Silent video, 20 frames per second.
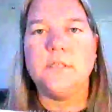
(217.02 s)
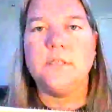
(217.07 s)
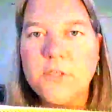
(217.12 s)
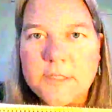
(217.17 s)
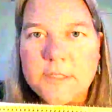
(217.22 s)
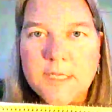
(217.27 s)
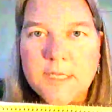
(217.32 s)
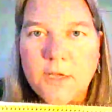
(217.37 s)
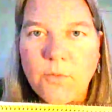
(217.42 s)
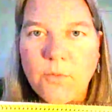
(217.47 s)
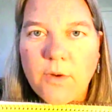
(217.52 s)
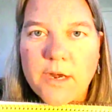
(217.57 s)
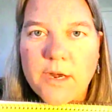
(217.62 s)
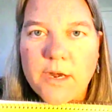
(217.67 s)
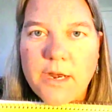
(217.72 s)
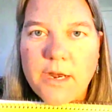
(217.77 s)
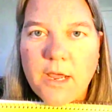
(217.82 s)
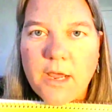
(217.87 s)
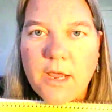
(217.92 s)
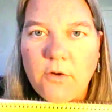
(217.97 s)
tell right
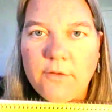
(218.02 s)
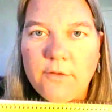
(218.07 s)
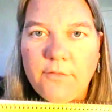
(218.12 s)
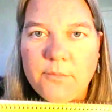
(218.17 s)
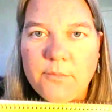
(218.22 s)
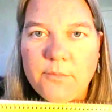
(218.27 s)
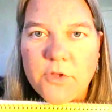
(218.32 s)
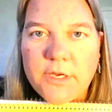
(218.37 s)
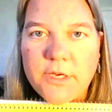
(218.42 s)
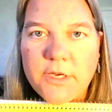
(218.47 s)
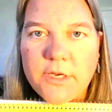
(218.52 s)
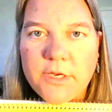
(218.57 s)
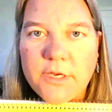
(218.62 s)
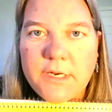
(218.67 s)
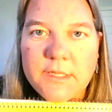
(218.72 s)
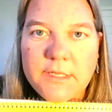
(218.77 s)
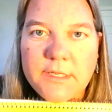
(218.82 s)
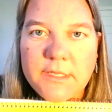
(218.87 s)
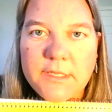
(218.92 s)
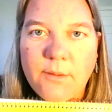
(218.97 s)
now if I'm looking at the
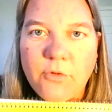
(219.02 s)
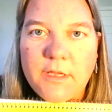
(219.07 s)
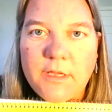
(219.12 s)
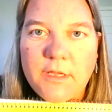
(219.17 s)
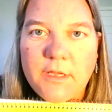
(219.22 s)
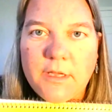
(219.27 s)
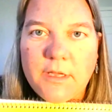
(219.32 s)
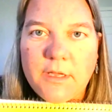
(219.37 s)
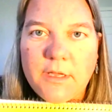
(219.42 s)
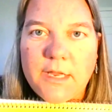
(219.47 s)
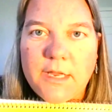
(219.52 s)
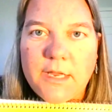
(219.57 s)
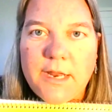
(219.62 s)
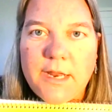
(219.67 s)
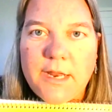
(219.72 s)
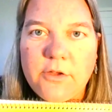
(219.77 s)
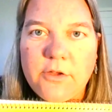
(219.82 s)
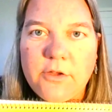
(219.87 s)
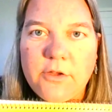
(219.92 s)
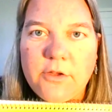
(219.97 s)
camera and now you feel
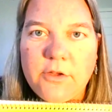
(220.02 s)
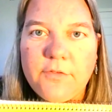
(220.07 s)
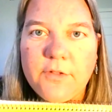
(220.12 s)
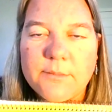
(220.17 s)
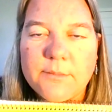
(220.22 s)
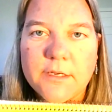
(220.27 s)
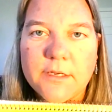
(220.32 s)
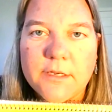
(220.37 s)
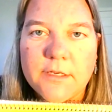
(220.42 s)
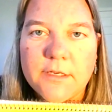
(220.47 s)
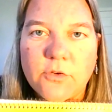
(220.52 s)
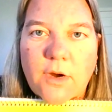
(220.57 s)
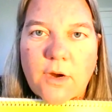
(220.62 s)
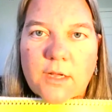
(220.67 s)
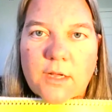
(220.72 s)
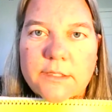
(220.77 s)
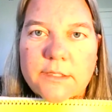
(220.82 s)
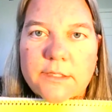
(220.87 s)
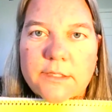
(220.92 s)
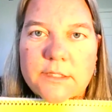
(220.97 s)
like I'm talking
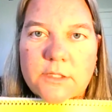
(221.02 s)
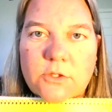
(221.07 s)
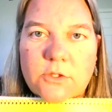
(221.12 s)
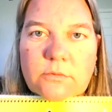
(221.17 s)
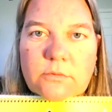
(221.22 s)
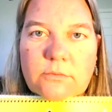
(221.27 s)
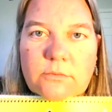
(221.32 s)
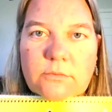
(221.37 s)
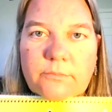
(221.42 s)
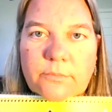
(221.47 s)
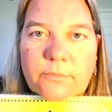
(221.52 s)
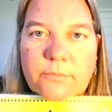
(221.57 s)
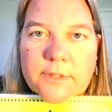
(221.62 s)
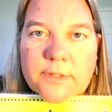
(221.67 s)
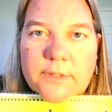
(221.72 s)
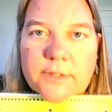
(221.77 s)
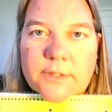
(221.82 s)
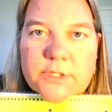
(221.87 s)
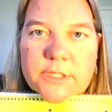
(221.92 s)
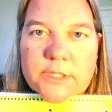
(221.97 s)
directly to you,
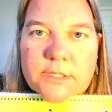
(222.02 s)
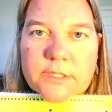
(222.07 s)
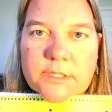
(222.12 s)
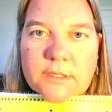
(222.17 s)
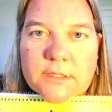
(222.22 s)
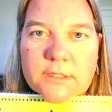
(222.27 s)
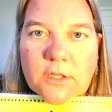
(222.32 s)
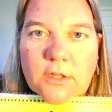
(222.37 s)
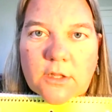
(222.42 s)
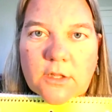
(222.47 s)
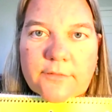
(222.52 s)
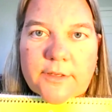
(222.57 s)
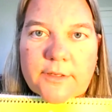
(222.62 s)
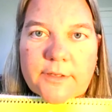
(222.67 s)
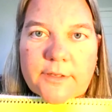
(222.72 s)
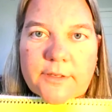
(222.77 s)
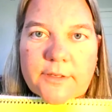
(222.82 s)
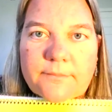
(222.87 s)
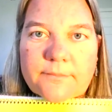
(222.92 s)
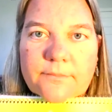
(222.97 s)
Bridget Sullivan,
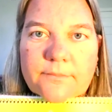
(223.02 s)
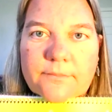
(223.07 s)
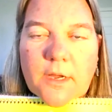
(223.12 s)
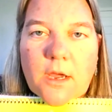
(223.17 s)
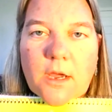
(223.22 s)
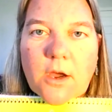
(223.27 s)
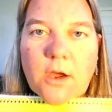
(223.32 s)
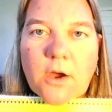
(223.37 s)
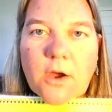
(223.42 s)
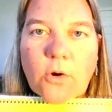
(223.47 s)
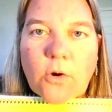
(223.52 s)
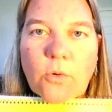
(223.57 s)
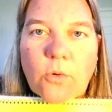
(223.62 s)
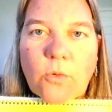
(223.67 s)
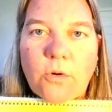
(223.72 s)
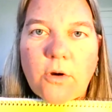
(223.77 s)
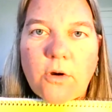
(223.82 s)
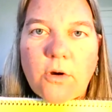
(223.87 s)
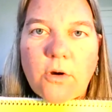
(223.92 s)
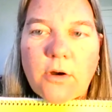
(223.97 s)

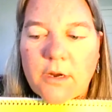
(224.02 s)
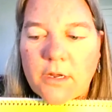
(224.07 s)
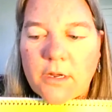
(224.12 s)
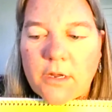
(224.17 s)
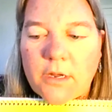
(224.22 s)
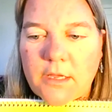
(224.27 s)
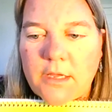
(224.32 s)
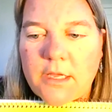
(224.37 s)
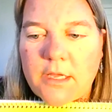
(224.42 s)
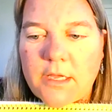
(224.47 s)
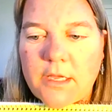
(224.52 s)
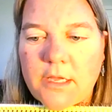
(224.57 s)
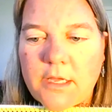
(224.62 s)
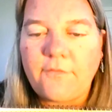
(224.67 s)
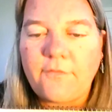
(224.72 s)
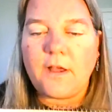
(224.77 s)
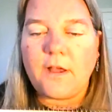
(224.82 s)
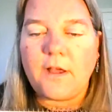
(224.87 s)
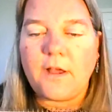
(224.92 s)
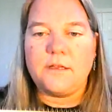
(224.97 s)
or if,
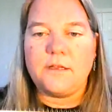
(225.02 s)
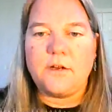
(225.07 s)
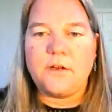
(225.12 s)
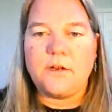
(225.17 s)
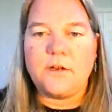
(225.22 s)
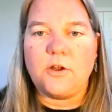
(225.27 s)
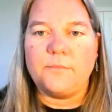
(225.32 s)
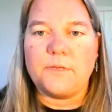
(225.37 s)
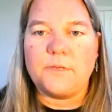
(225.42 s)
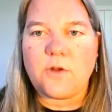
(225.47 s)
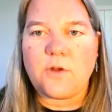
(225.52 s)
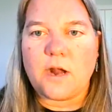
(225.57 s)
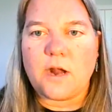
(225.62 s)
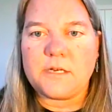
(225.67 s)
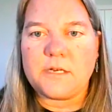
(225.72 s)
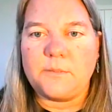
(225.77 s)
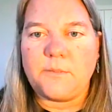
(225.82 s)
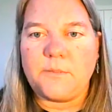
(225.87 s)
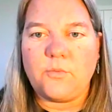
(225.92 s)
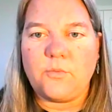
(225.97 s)
I'm distracted
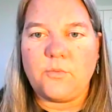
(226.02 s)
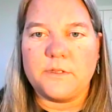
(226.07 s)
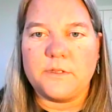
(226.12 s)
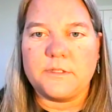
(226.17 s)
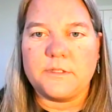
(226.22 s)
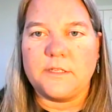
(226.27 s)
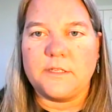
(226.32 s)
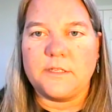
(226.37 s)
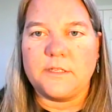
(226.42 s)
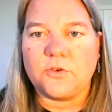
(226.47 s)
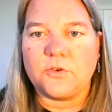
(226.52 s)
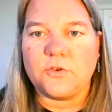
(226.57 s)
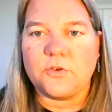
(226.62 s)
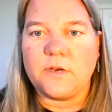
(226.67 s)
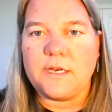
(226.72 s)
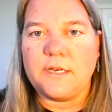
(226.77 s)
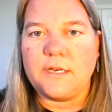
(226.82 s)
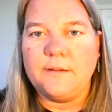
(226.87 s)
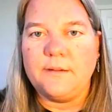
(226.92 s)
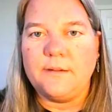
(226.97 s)
by what's on the screen,